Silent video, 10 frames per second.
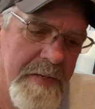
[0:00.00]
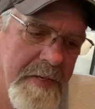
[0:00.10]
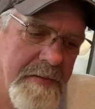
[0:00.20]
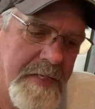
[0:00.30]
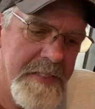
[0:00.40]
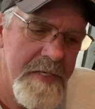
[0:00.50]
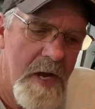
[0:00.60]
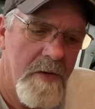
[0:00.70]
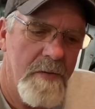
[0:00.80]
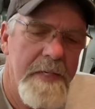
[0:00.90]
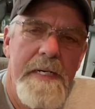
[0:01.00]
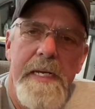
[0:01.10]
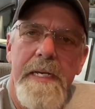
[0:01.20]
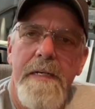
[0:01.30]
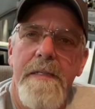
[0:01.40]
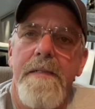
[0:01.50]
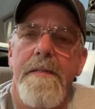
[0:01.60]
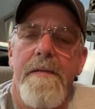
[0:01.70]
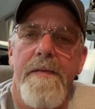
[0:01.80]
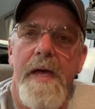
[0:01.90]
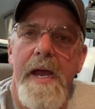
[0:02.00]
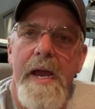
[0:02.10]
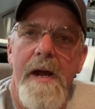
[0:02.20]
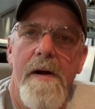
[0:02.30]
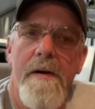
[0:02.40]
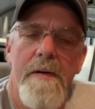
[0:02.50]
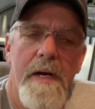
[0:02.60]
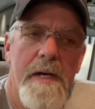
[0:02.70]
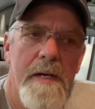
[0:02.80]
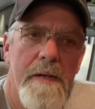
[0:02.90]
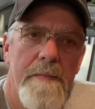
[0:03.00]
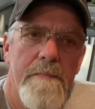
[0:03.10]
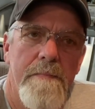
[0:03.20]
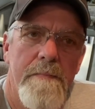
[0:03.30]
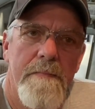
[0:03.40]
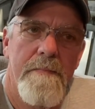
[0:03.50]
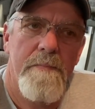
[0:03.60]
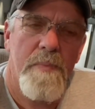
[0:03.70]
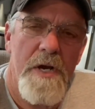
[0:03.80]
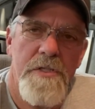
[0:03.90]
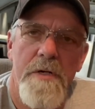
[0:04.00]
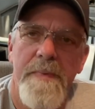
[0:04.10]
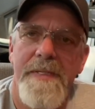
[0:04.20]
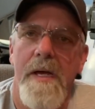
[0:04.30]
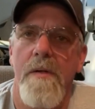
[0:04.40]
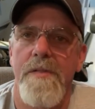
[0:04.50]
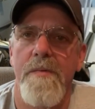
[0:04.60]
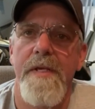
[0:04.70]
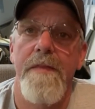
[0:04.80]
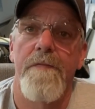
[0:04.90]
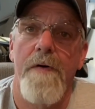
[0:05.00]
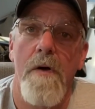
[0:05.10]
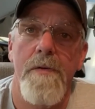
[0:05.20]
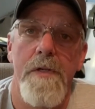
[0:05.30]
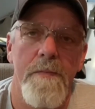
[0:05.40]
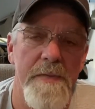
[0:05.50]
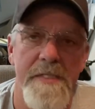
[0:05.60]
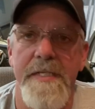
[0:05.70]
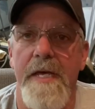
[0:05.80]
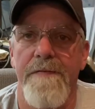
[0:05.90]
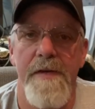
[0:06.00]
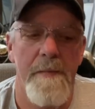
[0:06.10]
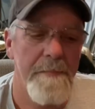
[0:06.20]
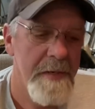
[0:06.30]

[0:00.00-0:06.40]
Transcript: These not only need the air pressure, but they also need the volume, the CFM.